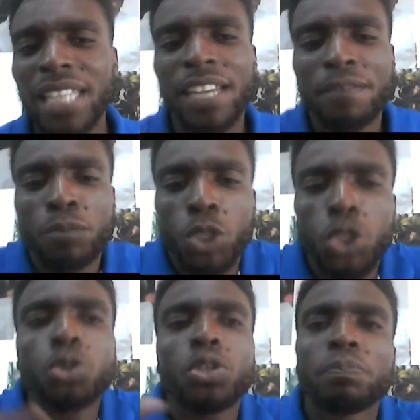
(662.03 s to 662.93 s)
I've
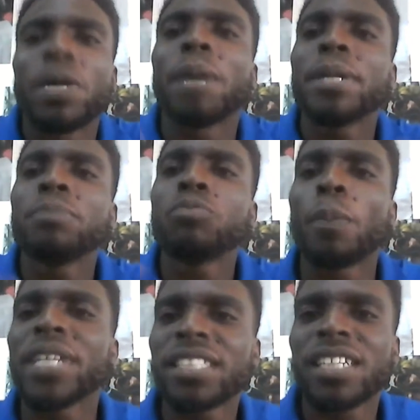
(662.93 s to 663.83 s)
matured a bit more
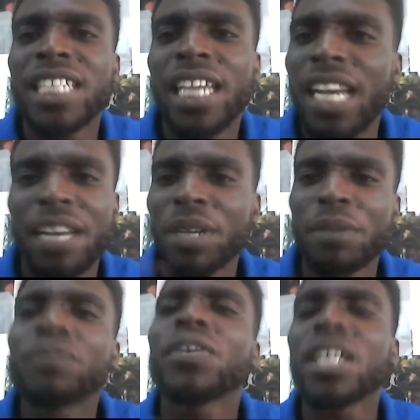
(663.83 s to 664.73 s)
politically, I,
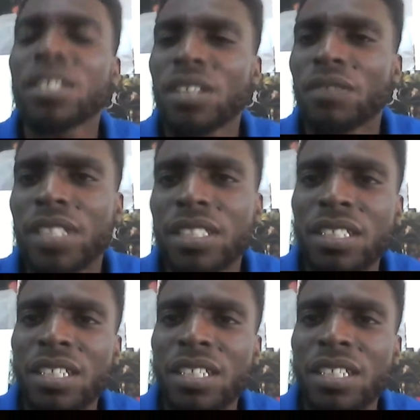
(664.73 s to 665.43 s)
am fearless of it.